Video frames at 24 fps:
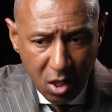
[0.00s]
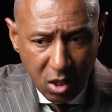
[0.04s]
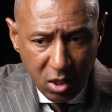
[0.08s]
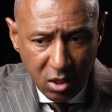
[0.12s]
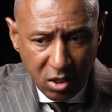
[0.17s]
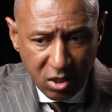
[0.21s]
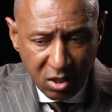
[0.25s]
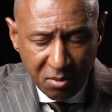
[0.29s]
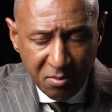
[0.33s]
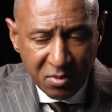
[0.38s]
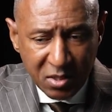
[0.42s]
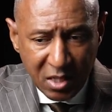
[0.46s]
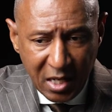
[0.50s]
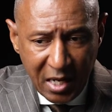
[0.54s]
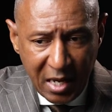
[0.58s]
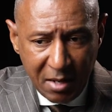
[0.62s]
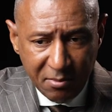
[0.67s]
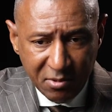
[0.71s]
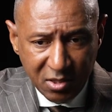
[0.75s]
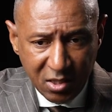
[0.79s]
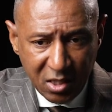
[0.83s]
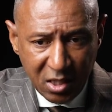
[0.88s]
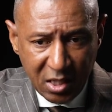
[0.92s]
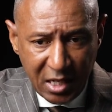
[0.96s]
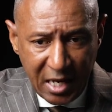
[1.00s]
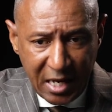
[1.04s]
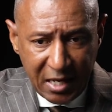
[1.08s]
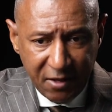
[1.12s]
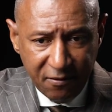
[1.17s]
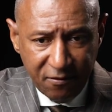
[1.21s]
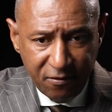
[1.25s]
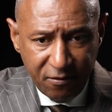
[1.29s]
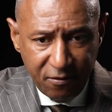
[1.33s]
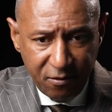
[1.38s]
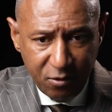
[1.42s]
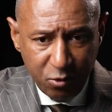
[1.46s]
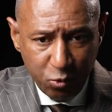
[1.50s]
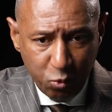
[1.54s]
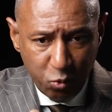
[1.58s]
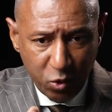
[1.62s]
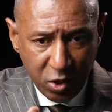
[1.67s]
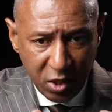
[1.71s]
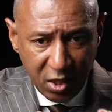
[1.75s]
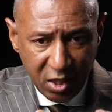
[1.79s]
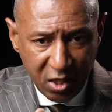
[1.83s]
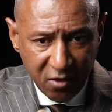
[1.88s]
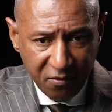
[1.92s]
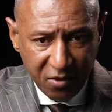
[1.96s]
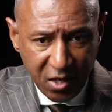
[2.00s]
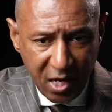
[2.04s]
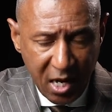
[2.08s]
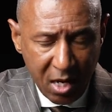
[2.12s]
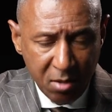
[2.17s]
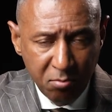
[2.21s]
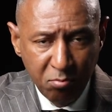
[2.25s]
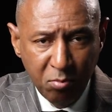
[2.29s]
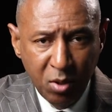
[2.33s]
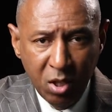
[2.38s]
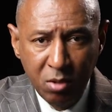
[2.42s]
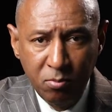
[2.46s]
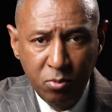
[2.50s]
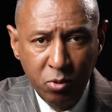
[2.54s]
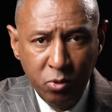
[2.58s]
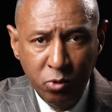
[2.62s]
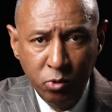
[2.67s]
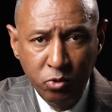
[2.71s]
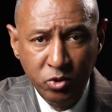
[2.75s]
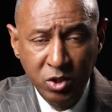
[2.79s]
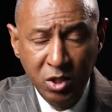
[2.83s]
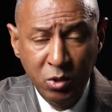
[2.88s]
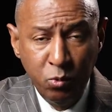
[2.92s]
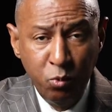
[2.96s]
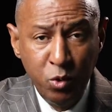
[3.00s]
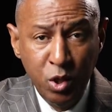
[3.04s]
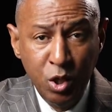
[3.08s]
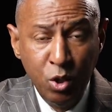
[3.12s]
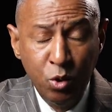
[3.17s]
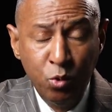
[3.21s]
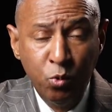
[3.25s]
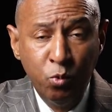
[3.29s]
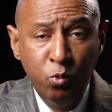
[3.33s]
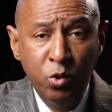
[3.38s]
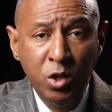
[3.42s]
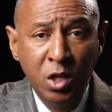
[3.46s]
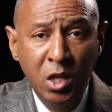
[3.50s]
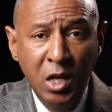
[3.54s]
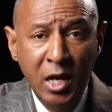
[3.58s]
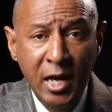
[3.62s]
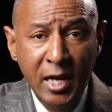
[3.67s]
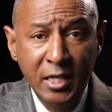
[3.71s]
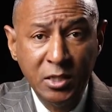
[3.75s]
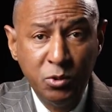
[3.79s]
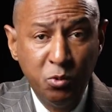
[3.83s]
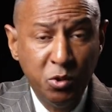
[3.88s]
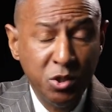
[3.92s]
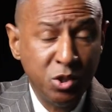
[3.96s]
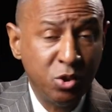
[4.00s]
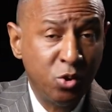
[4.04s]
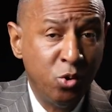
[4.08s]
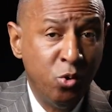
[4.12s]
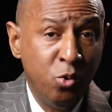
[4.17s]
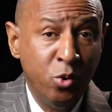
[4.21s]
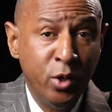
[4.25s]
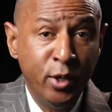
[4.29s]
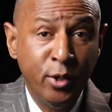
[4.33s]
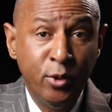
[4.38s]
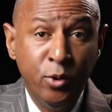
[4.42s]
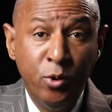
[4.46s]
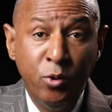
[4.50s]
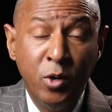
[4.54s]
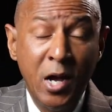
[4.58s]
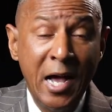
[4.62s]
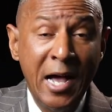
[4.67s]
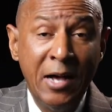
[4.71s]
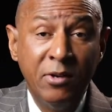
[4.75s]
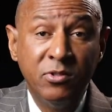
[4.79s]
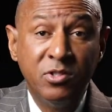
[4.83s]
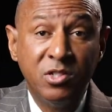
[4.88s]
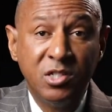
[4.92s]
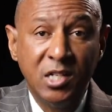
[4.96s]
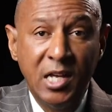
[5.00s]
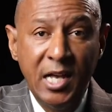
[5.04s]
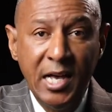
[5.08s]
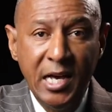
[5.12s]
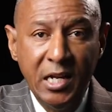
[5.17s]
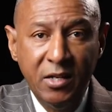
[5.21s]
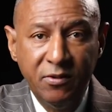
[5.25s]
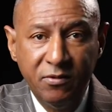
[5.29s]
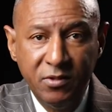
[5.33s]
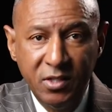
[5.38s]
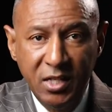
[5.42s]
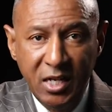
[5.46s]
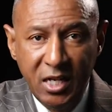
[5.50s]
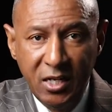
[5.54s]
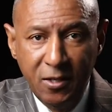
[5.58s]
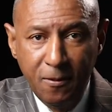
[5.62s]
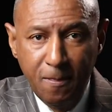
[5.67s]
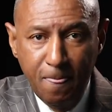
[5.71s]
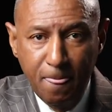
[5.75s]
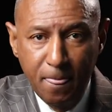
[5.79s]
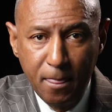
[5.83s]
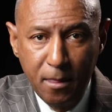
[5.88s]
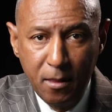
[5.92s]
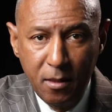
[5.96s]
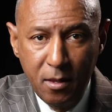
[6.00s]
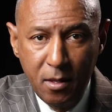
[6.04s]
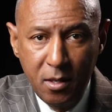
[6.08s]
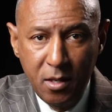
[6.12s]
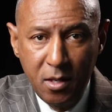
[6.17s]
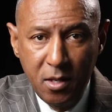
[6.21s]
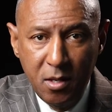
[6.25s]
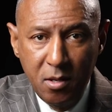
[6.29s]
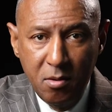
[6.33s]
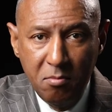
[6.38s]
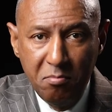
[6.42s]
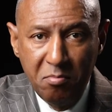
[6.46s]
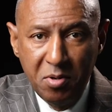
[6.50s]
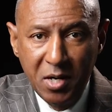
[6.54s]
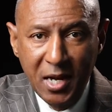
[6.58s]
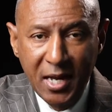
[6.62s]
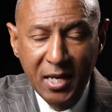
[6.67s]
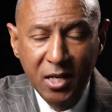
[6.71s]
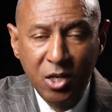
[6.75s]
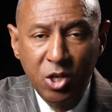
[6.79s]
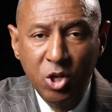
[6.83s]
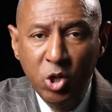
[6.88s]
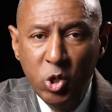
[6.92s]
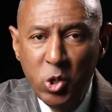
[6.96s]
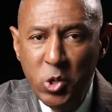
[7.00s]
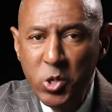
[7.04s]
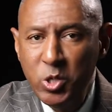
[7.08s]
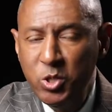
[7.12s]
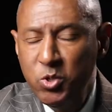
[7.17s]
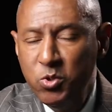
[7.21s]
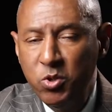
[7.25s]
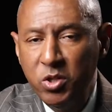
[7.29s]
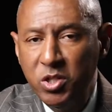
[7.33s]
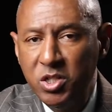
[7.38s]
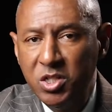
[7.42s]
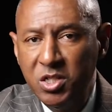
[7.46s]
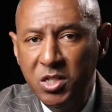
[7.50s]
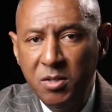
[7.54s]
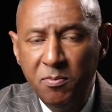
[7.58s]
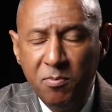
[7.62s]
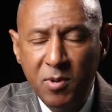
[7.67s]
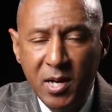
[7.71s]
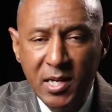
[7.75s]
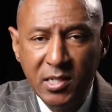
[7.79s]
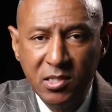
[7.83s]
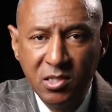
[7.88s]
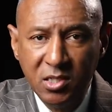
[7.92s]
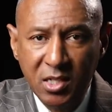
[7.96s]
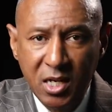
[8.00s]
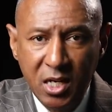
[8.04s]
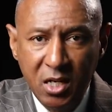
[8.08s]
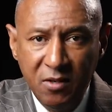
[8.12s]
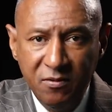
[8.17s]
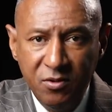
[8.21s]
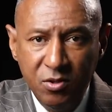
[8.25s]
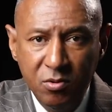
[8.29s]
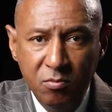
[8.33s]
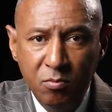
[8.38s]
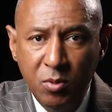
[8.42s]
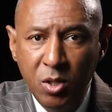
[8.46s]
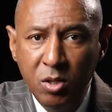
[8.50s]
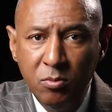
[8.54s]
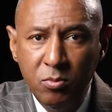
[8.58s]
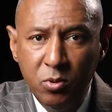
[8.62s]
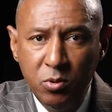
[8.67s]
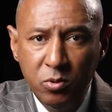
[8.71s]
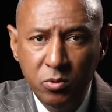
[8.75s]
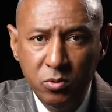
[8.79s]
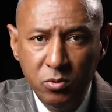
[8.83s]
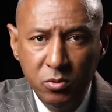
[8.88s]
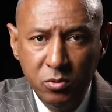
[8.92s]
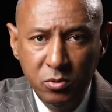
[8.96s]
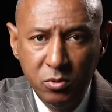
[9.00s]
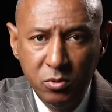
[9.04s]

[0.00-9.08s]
sometimes in life we live in our bubbles and we don't realize what's going on outside of that. But I encourage you to step outside of your bubble,